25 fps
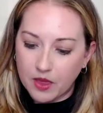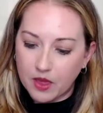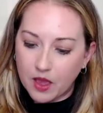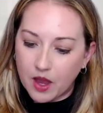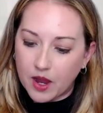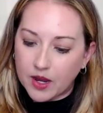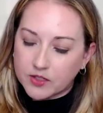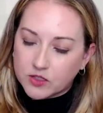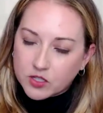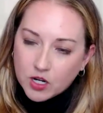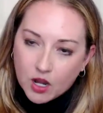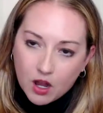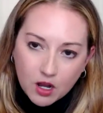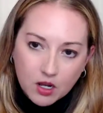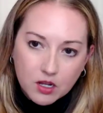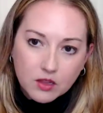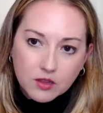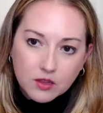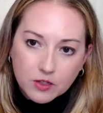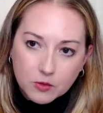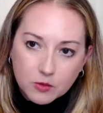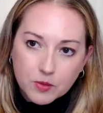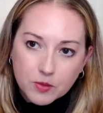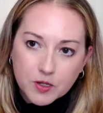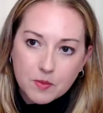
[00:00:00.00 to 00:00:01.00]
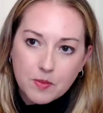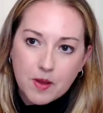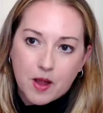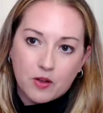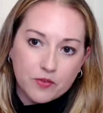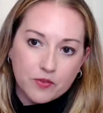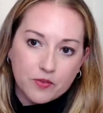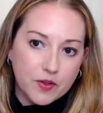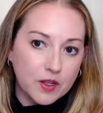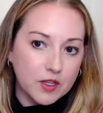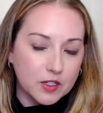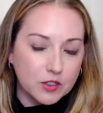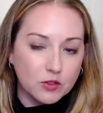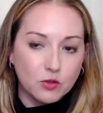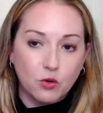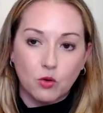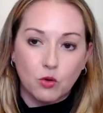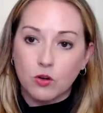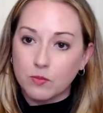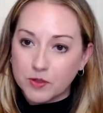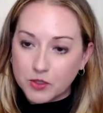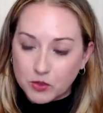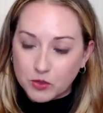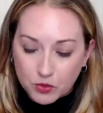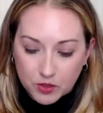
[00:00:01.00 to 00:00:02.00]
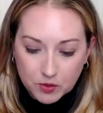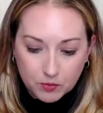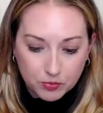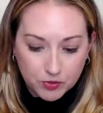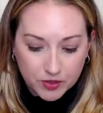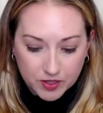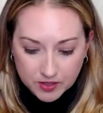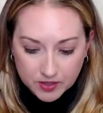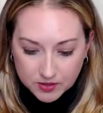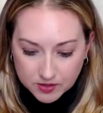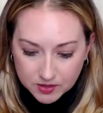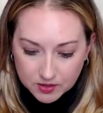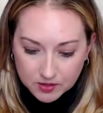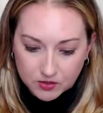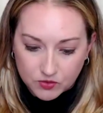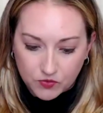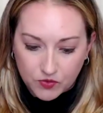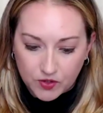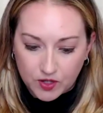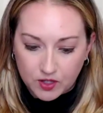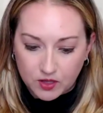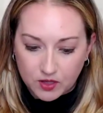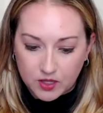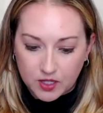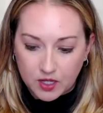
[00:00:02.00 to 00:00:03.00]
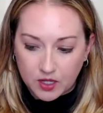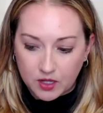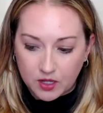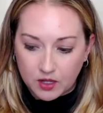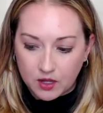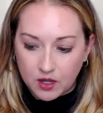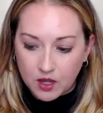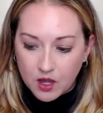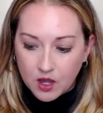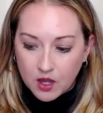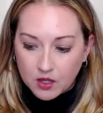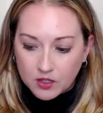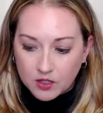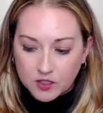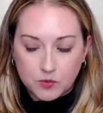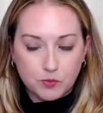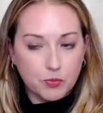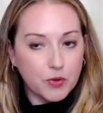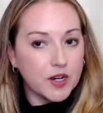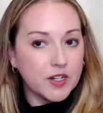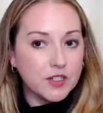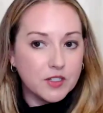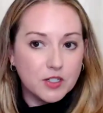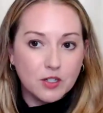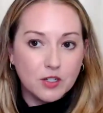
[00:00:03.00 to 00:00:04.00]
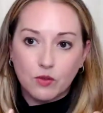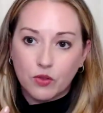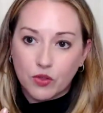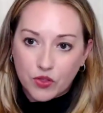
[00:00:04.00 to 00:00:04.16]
I talk a little bit about feeling torn between places, feeling spread too